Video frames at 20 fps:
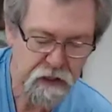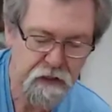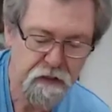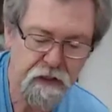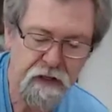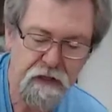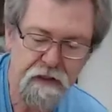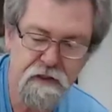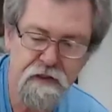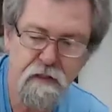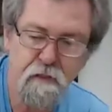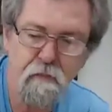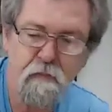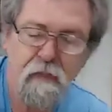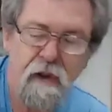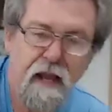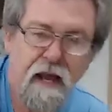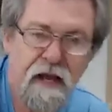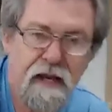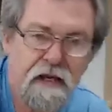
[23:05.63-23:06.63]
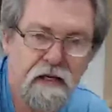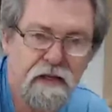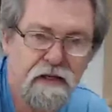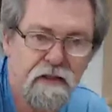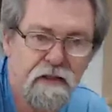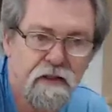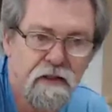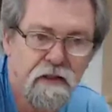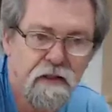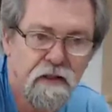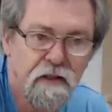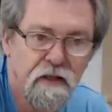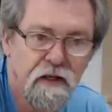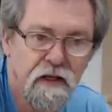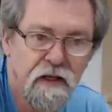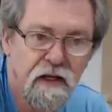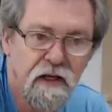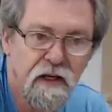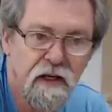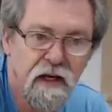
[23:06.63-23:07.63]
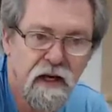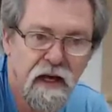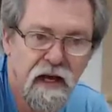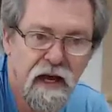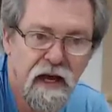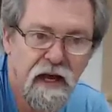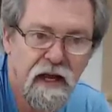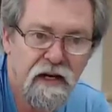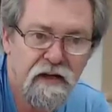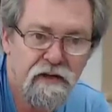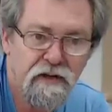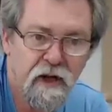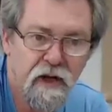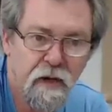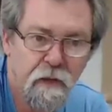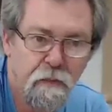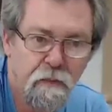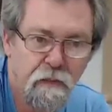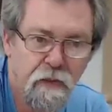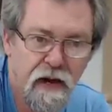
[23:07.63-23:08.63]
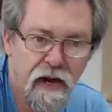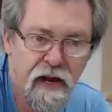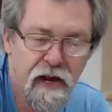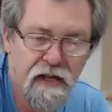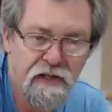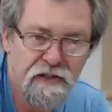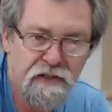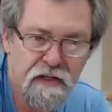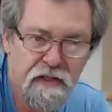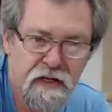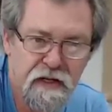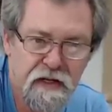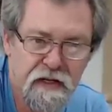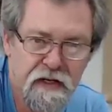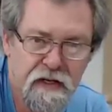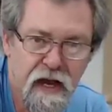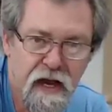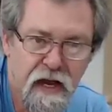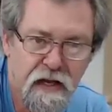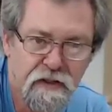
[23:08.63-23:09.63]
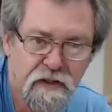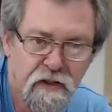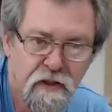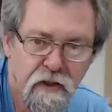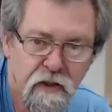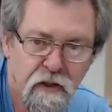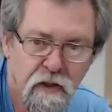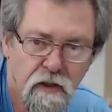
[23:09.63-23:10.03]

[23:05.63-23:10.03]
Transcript: And there's the blade, and it's got a brass nut